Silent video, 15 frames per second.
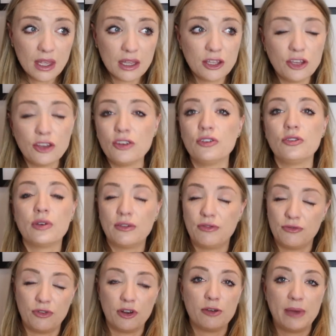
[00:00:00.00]
if
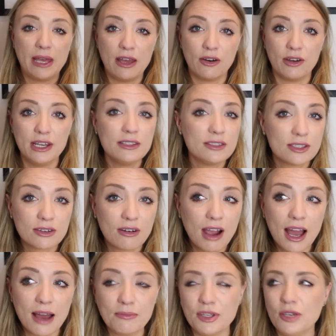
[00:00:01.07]
you follow me on
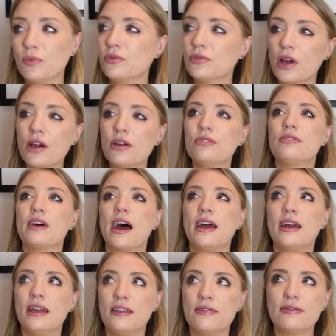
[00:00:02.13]
Instagram, you will know
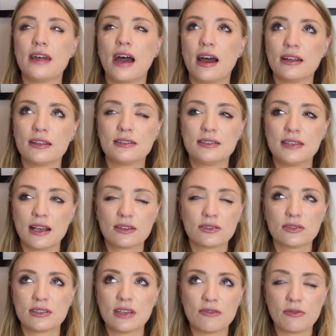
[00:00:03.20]
that in that 6
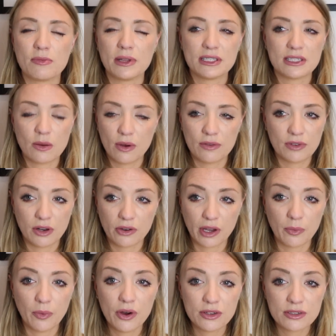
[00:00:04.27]
or 7 months, however long
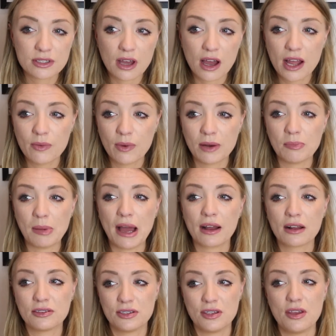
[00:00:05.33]
it was, I went
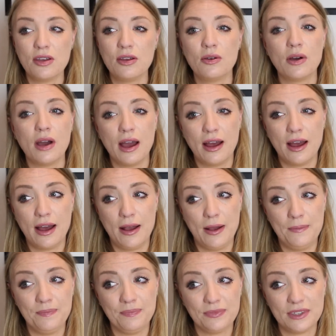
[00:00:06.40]
back to
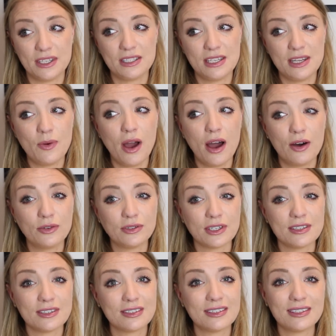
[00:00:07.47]
Disney World
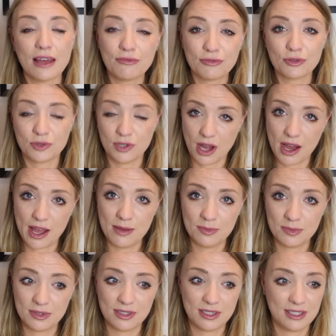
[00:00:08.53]
several
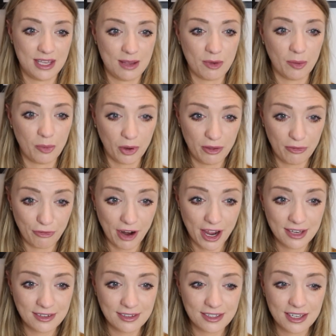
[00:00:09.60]
times to see my
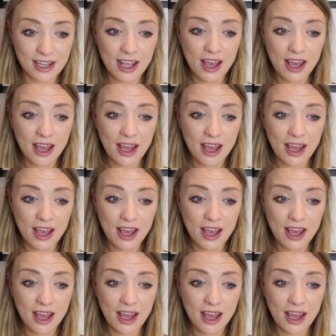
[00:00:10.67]
boyfriend.